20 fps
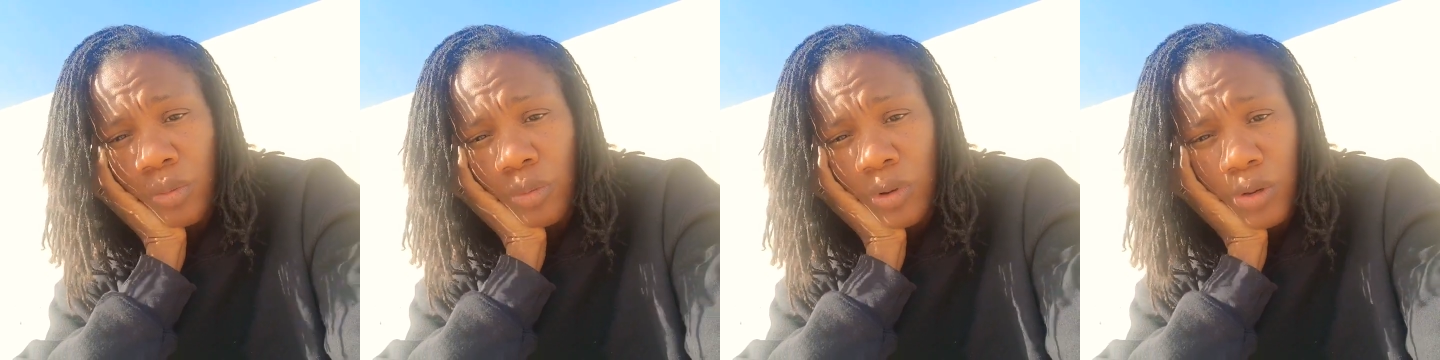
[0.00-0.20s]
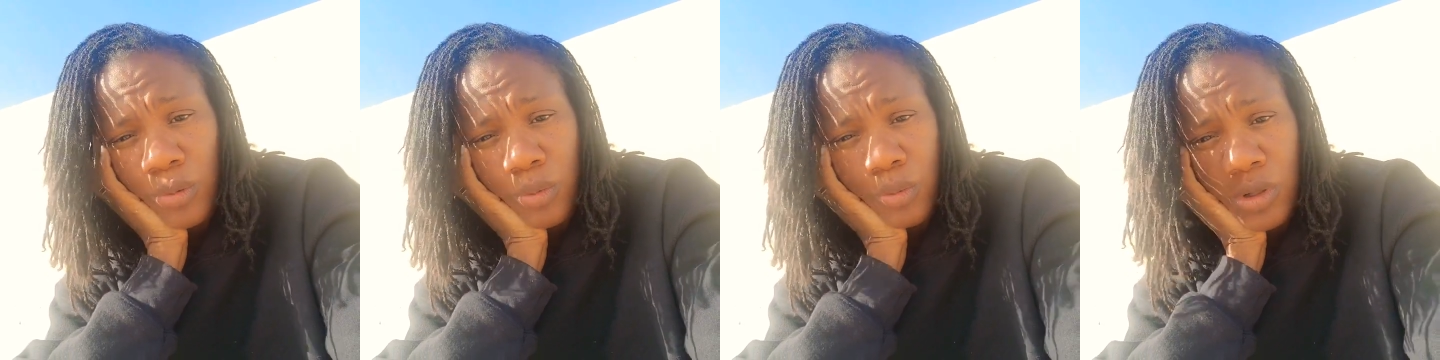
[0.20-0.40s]

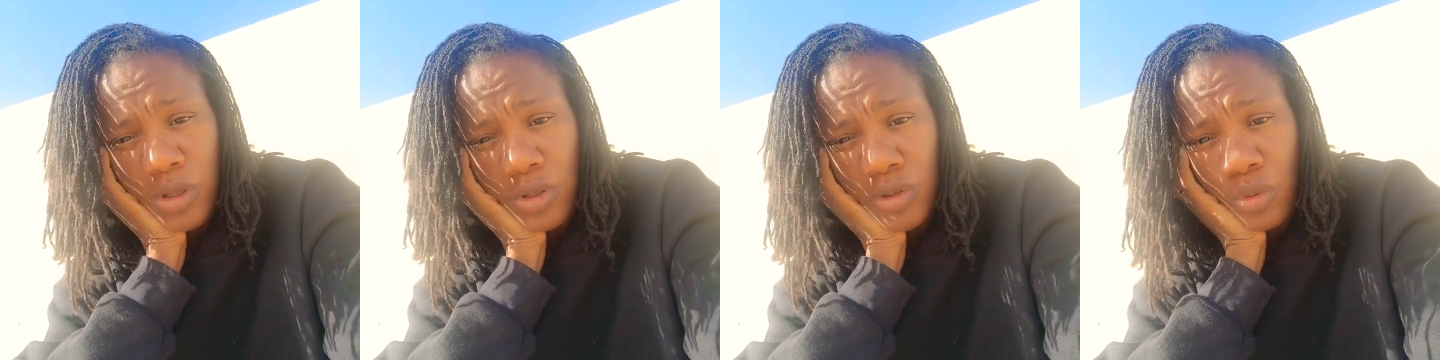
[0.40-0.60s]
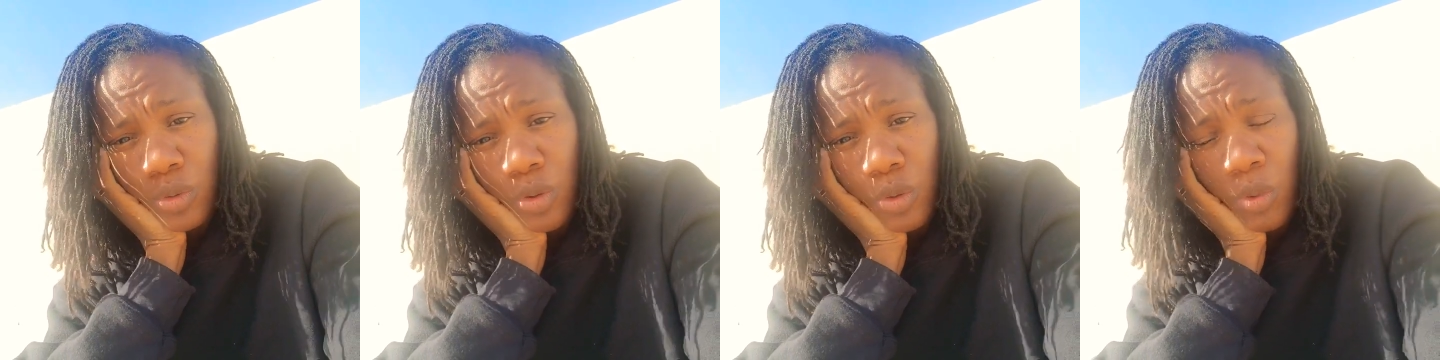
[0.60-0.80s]
we'll
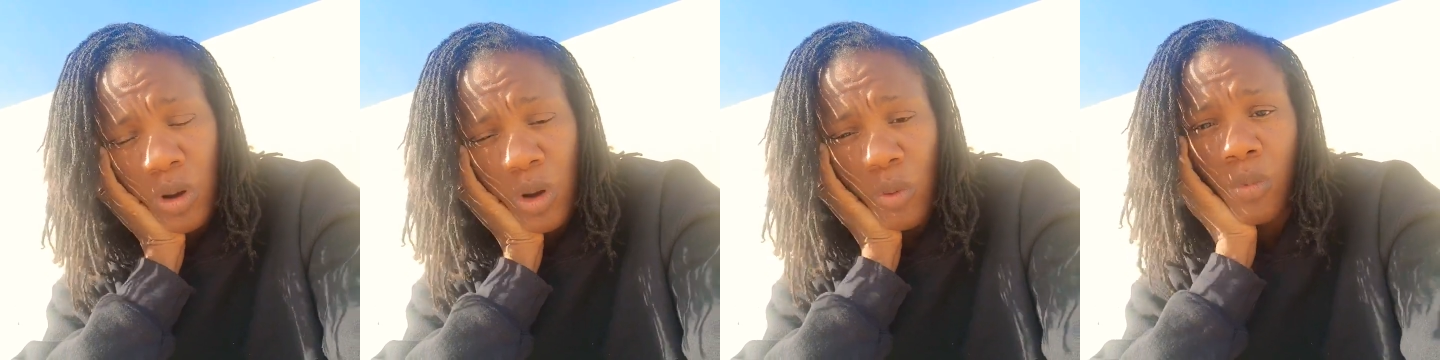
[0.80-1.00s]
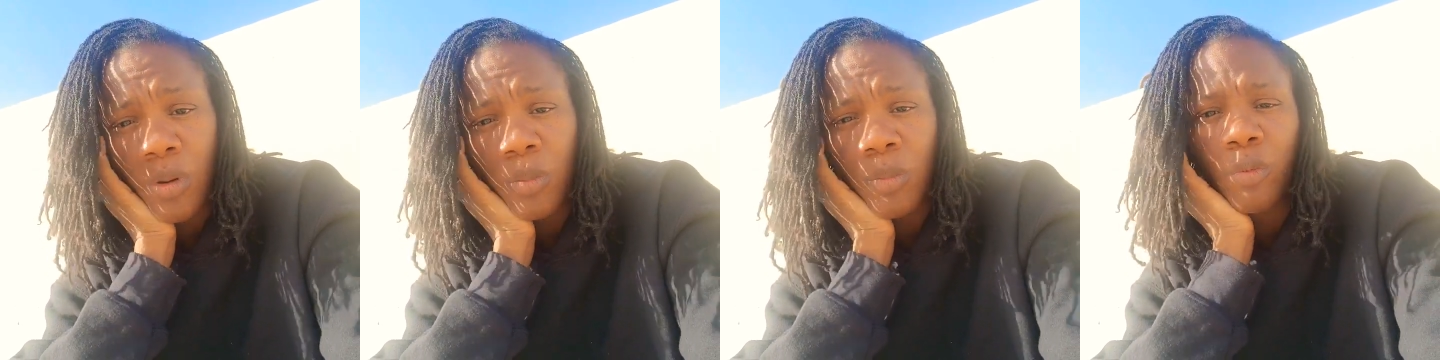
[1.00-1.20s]
do a
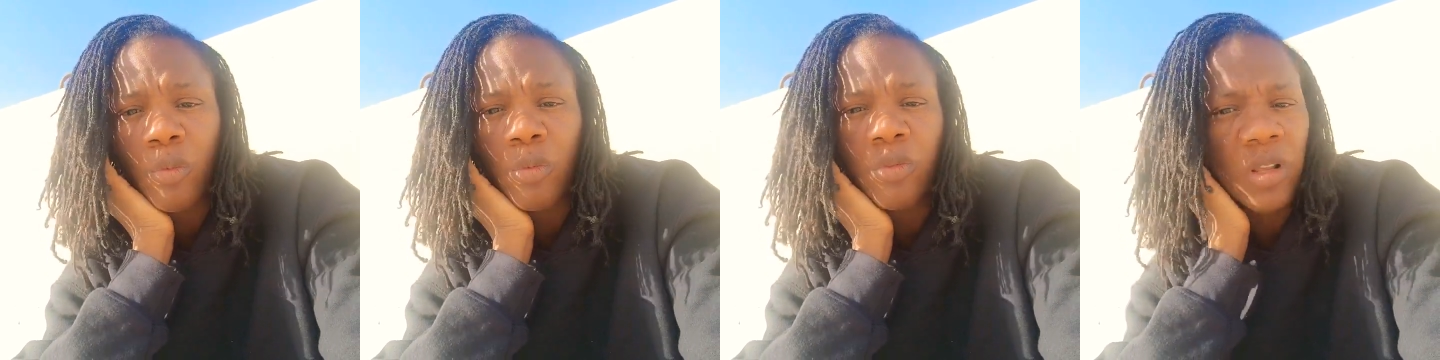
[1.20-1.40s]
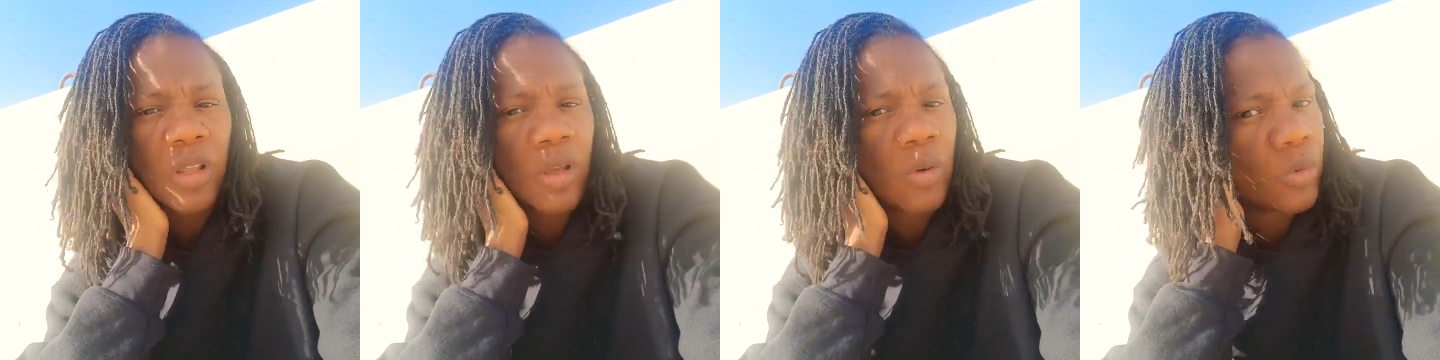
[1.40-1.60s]
what
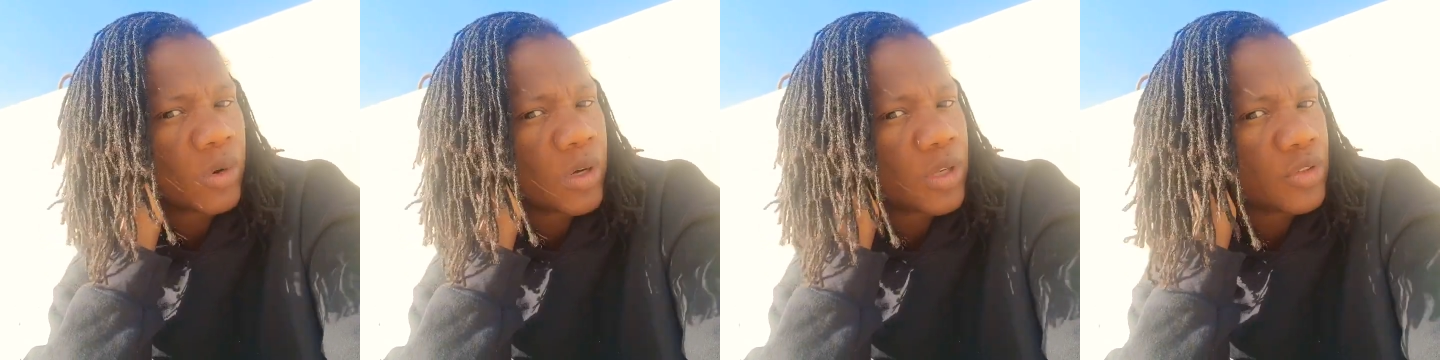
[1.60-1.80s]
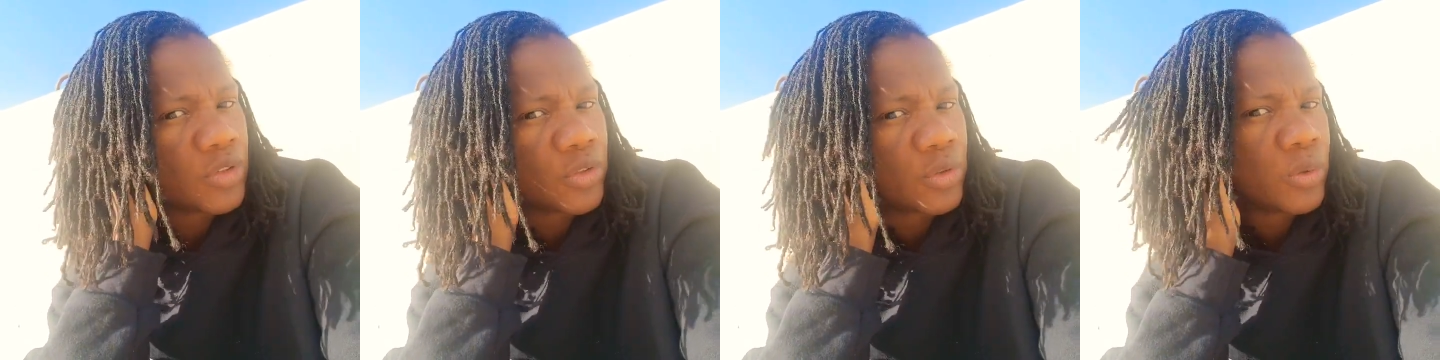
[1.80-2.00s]
women really
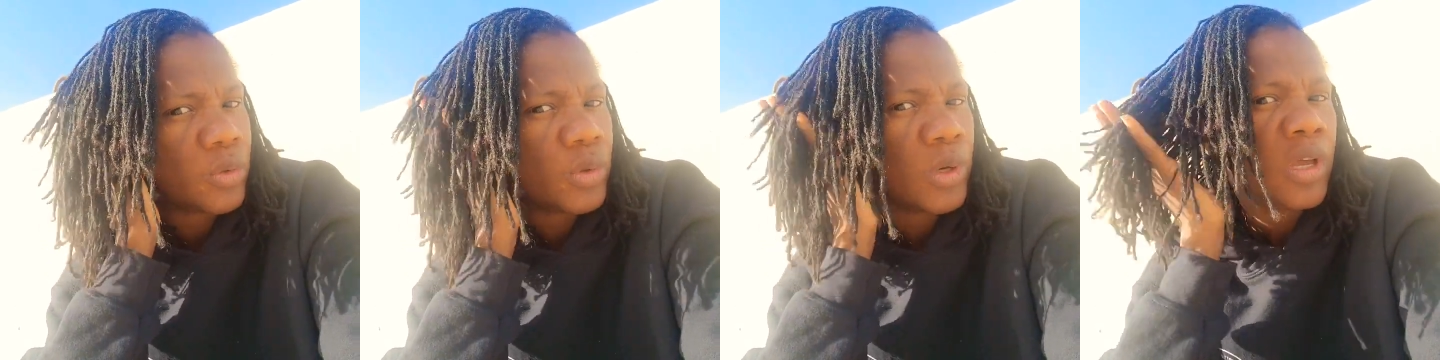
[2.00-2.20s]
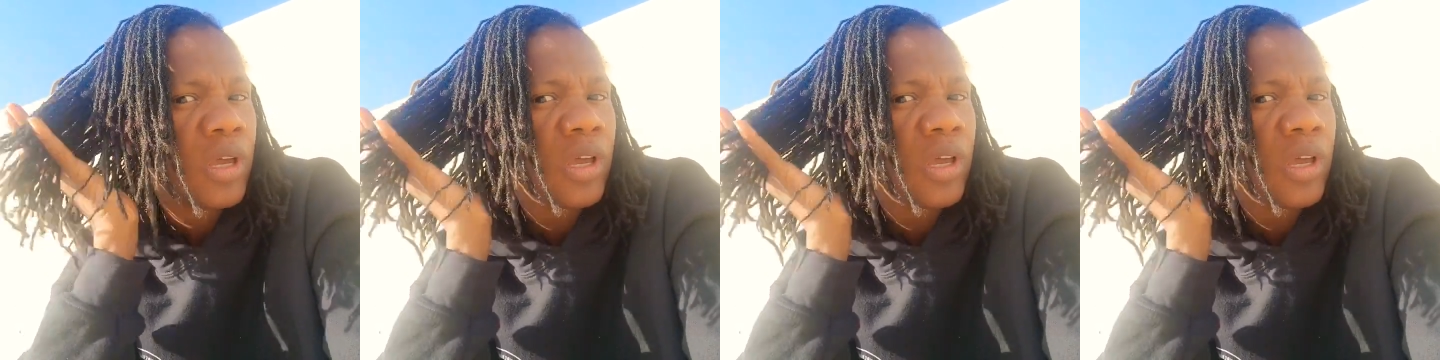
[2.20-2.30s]
want to,